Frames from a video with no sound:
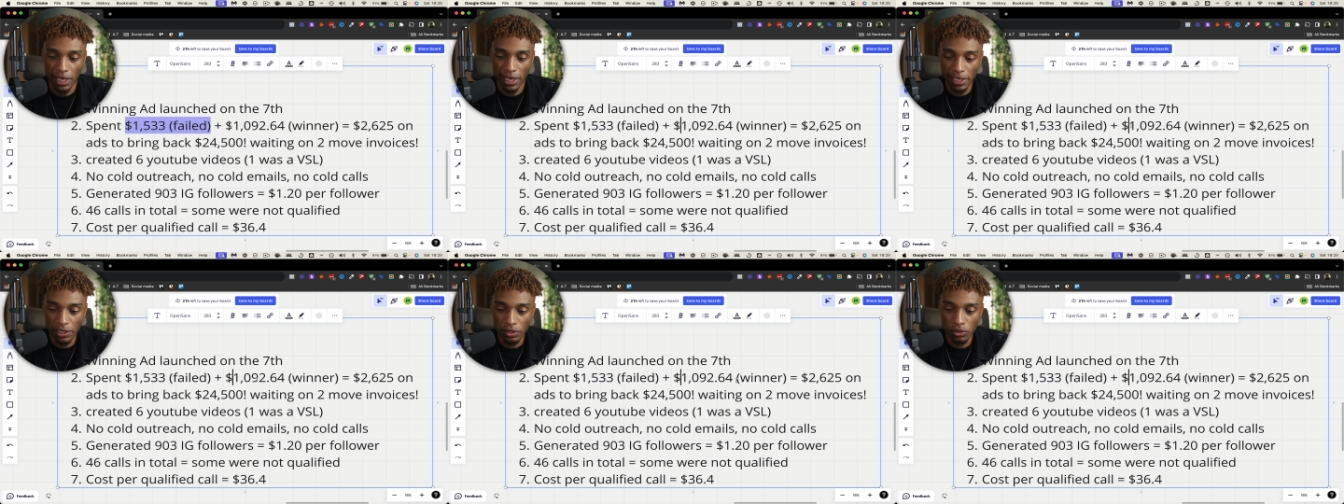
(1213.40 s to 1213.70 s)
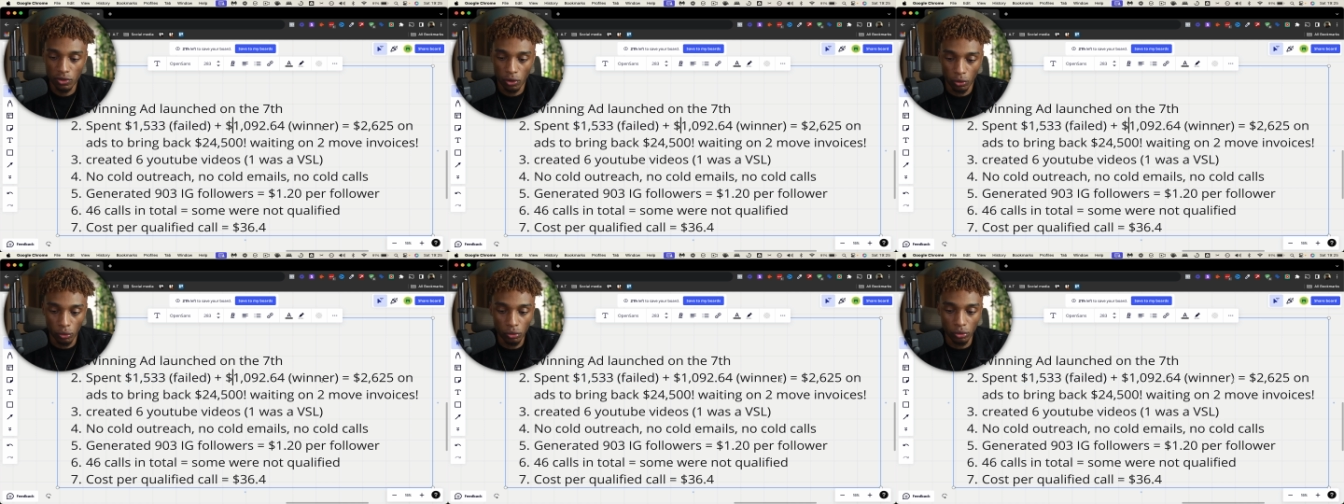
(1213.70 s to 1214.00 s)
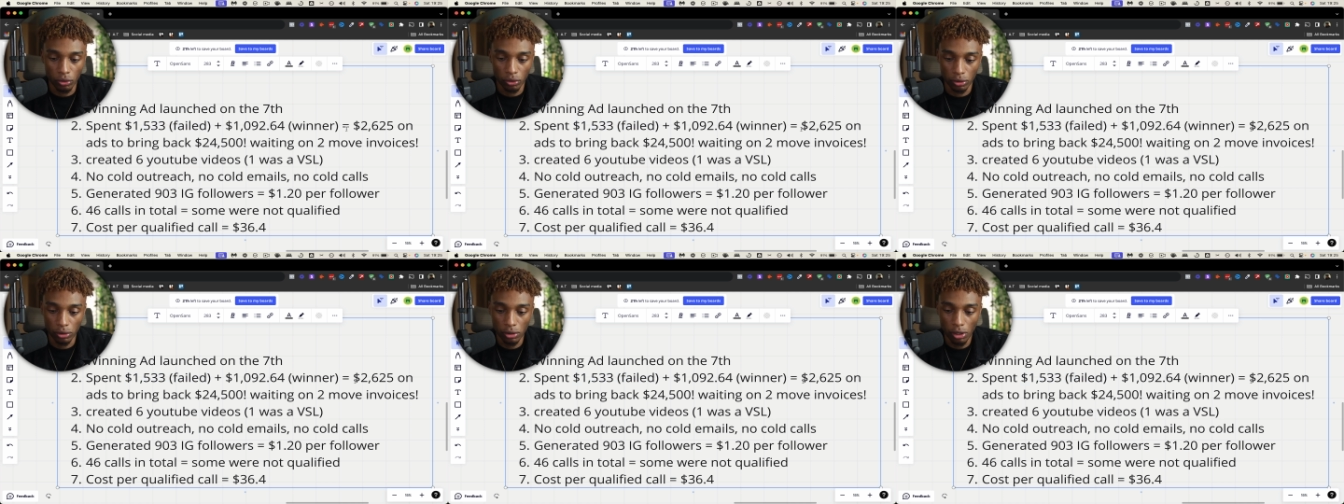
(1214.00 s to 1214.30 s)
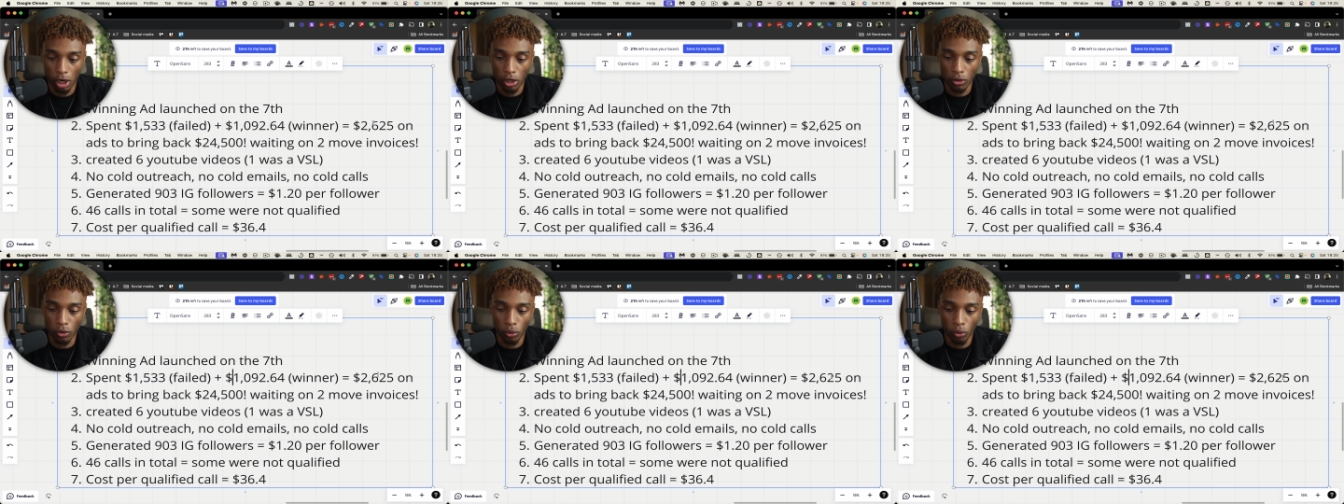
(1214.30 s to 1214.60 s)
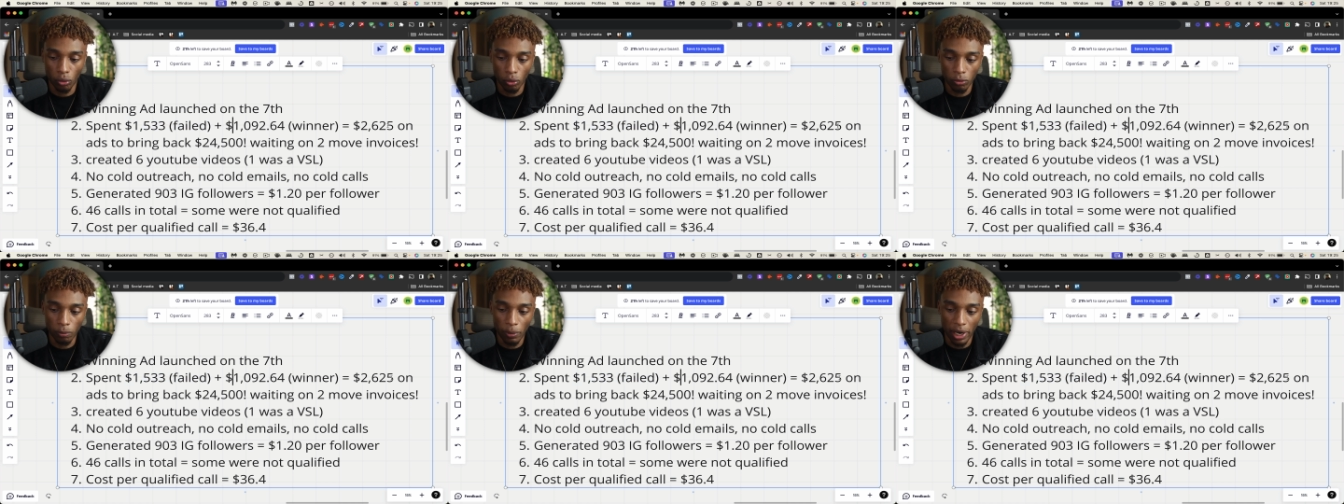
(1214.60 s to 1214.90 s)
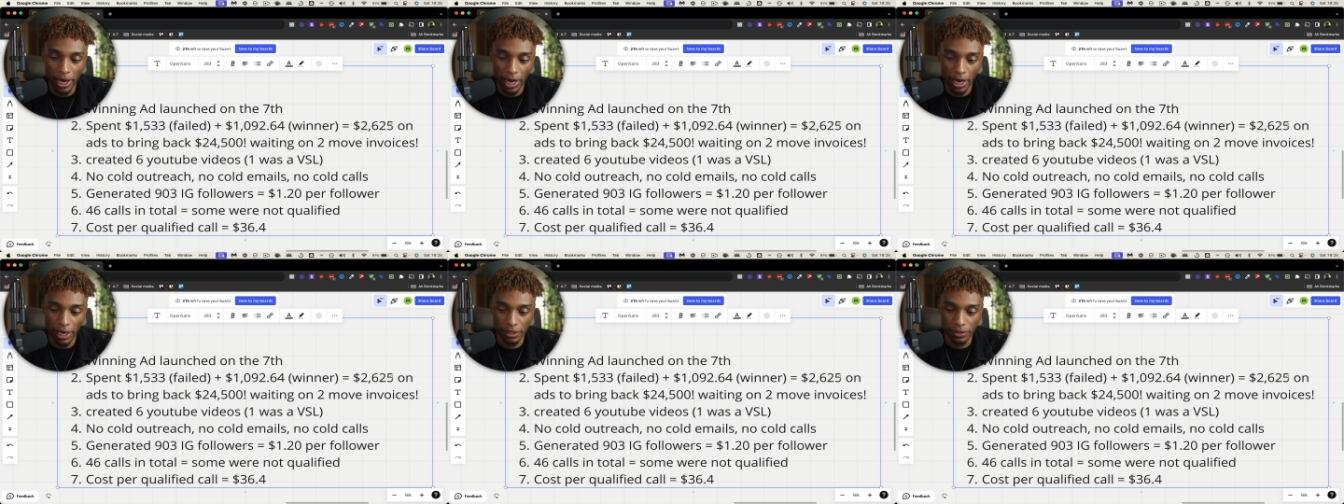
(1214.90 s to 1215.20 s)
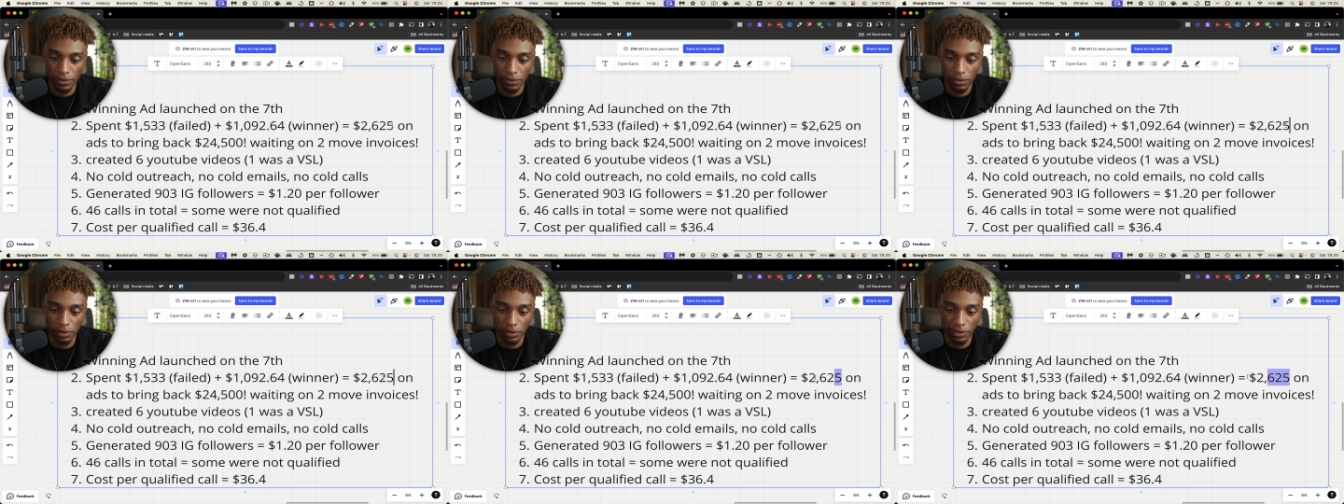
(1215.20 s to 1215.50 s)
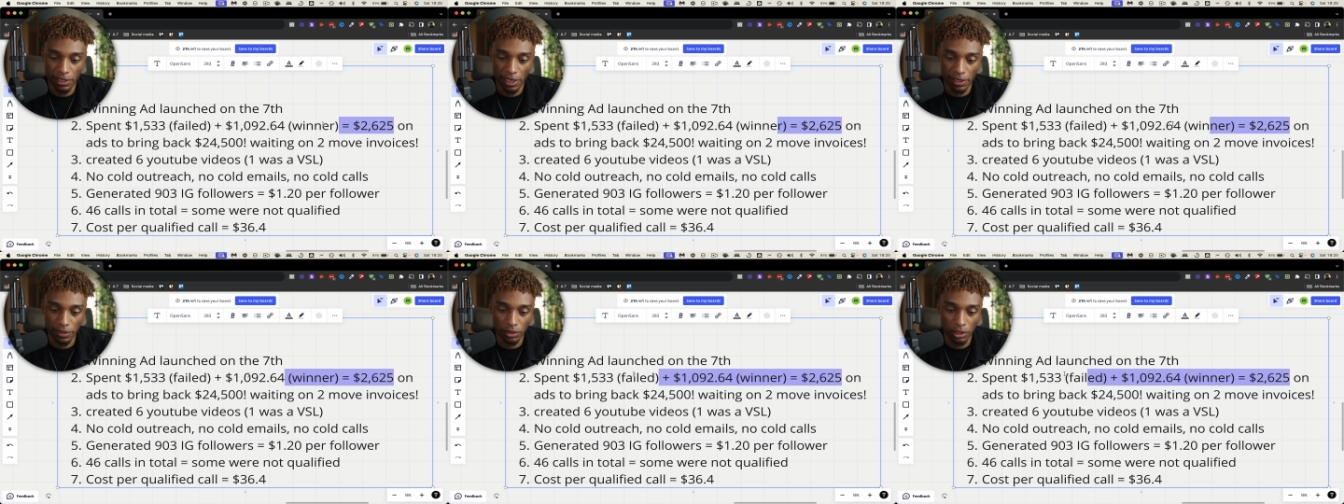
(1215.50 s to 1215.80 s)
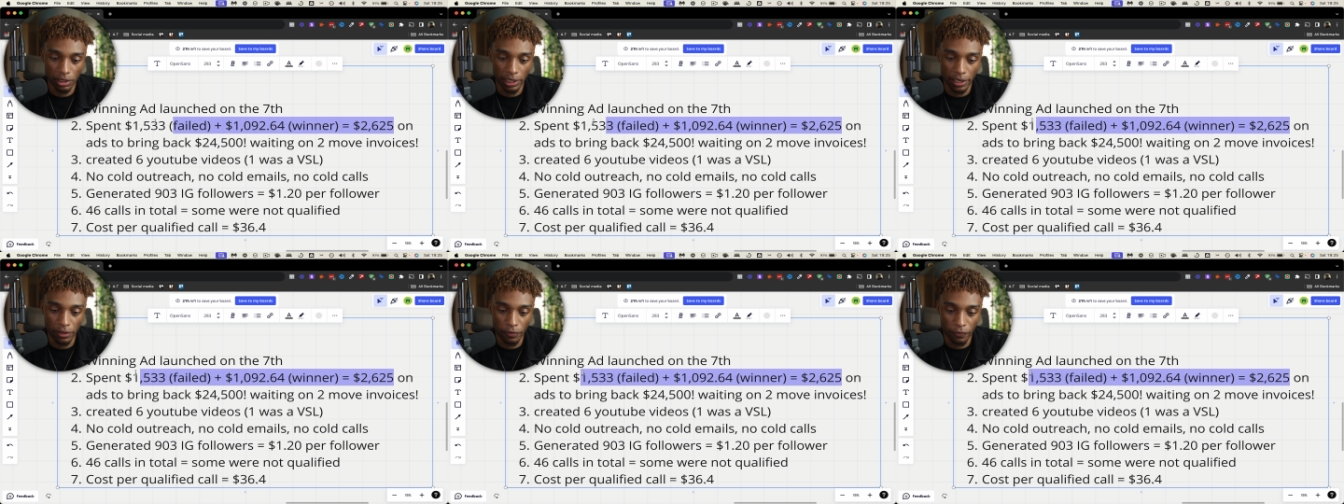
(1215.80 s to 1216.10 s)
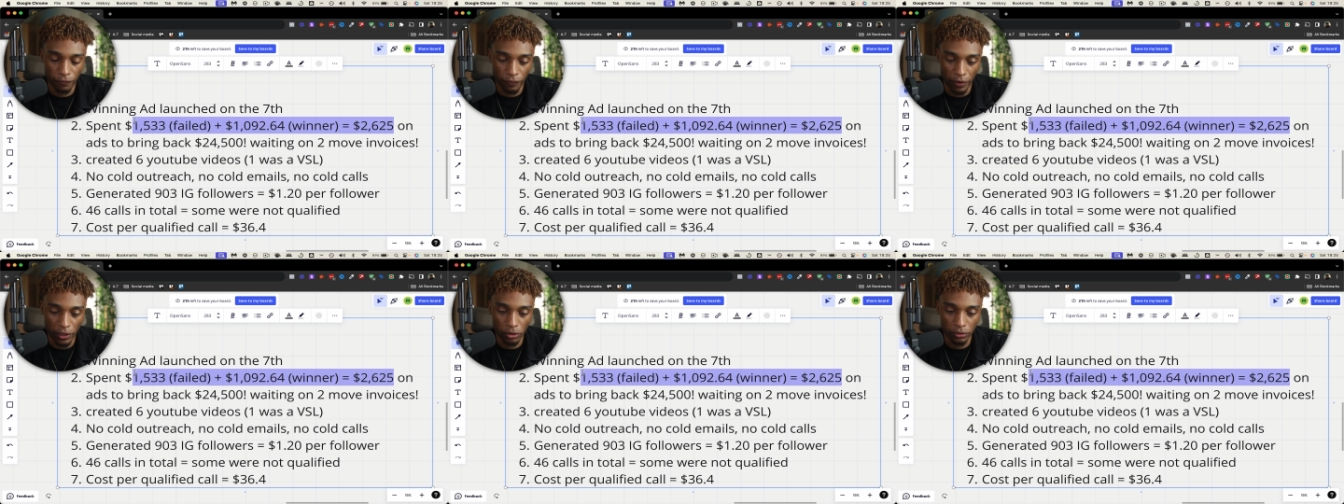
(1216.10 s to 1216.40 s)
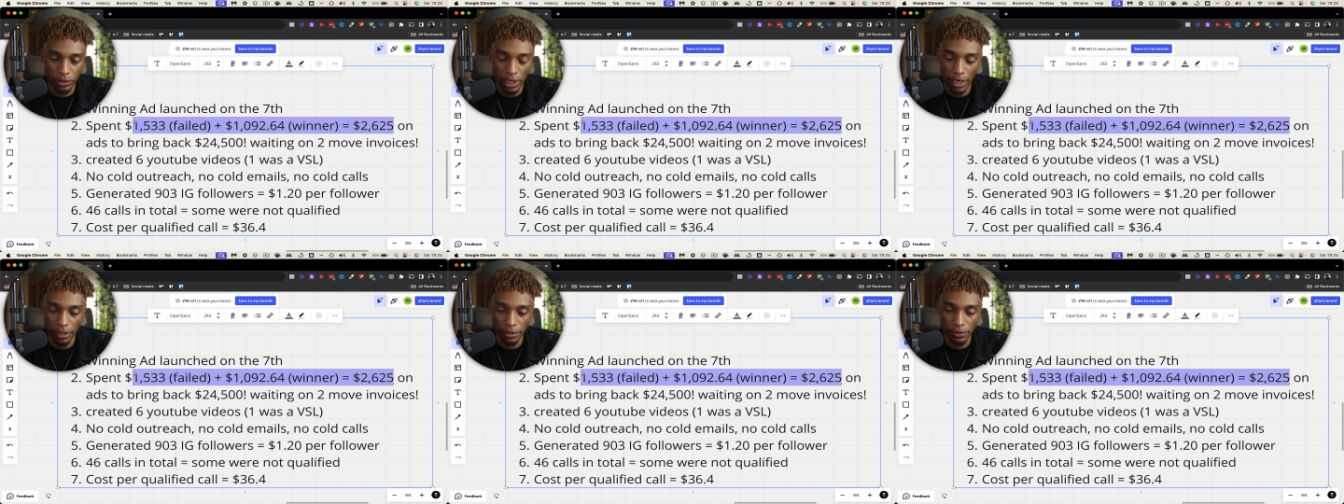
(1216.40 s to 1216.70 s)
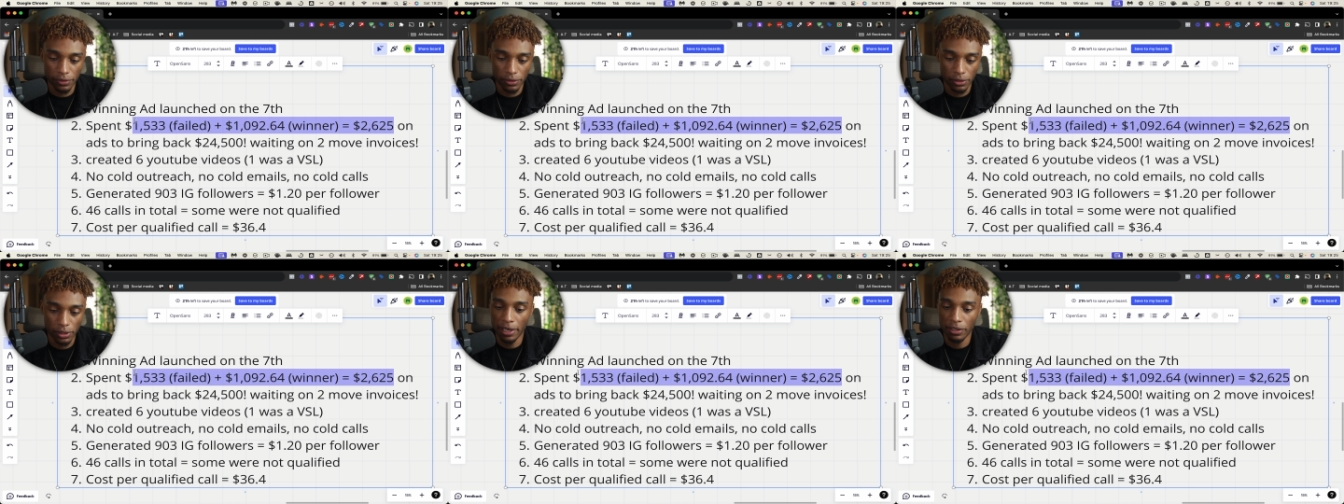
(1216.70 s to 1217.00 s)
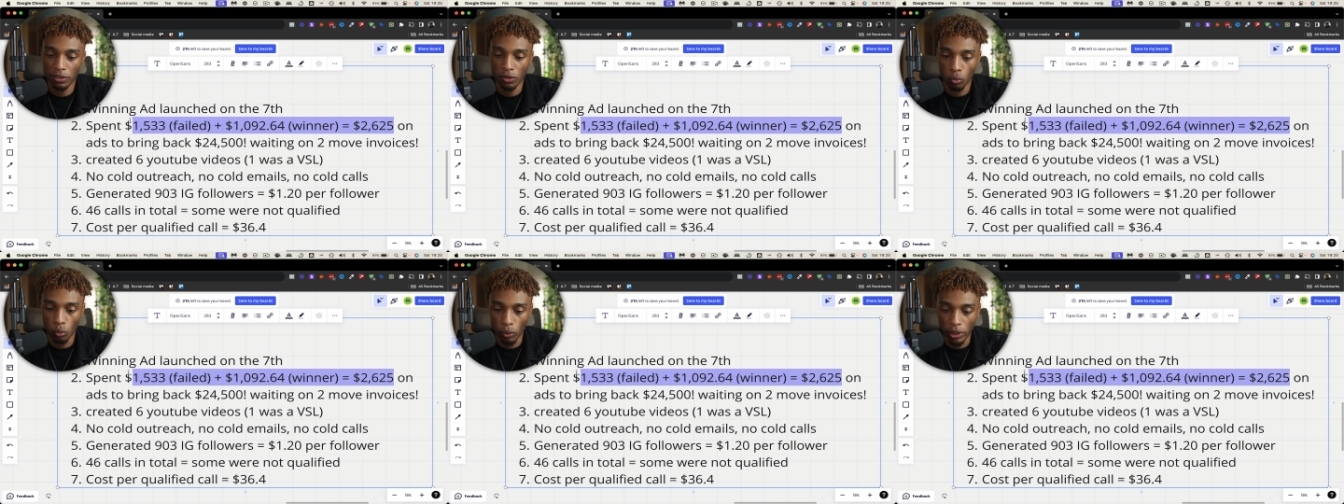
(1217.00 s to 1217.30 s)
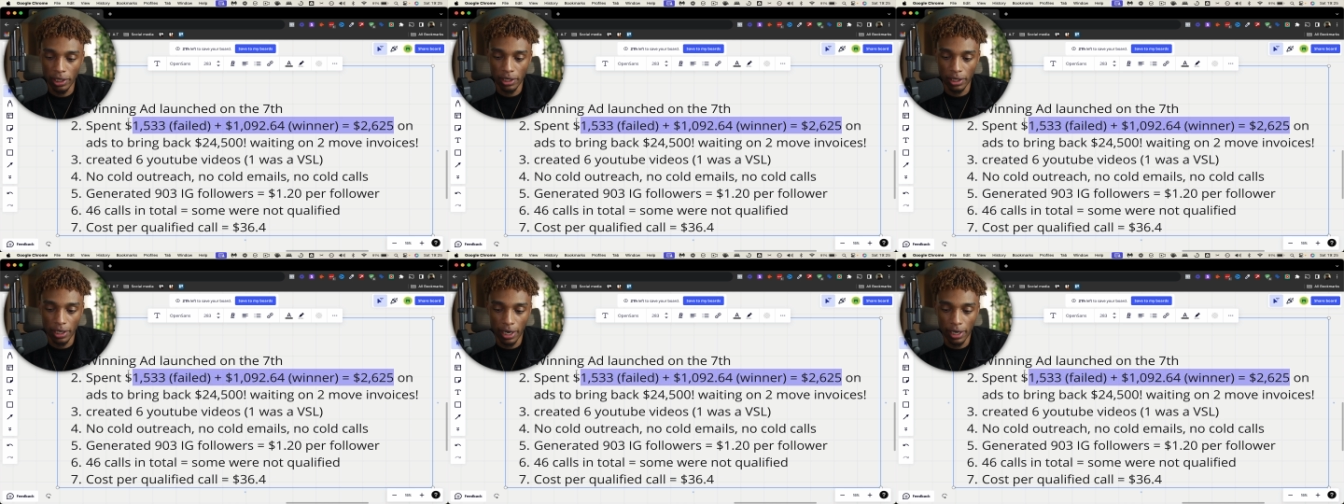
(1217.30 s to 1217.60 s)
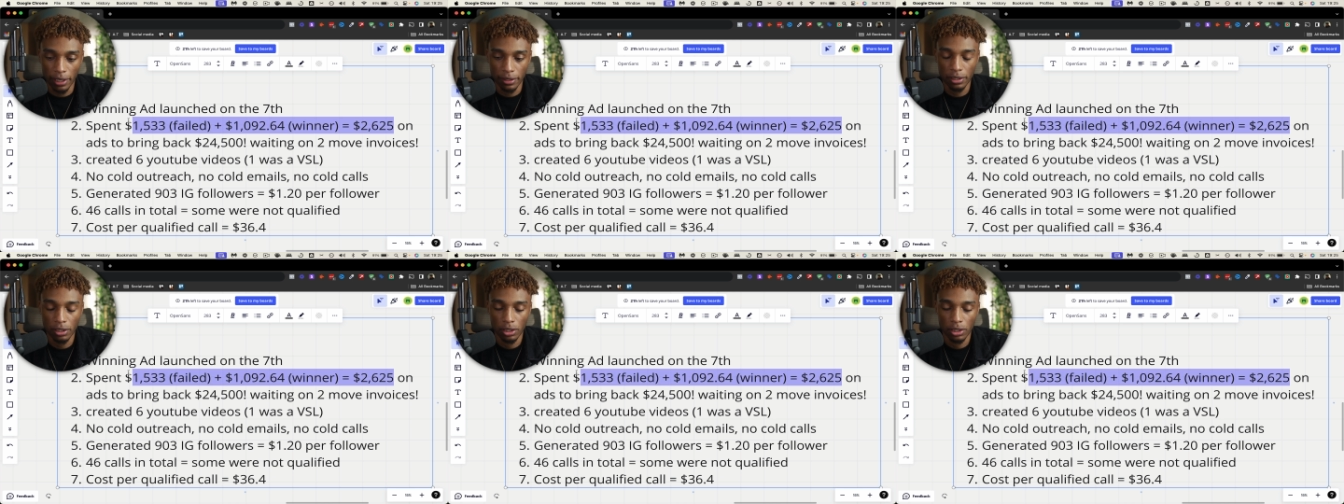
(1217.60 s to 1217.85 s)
in total on all my ads, the, te- that like the failed ads and the winning ad,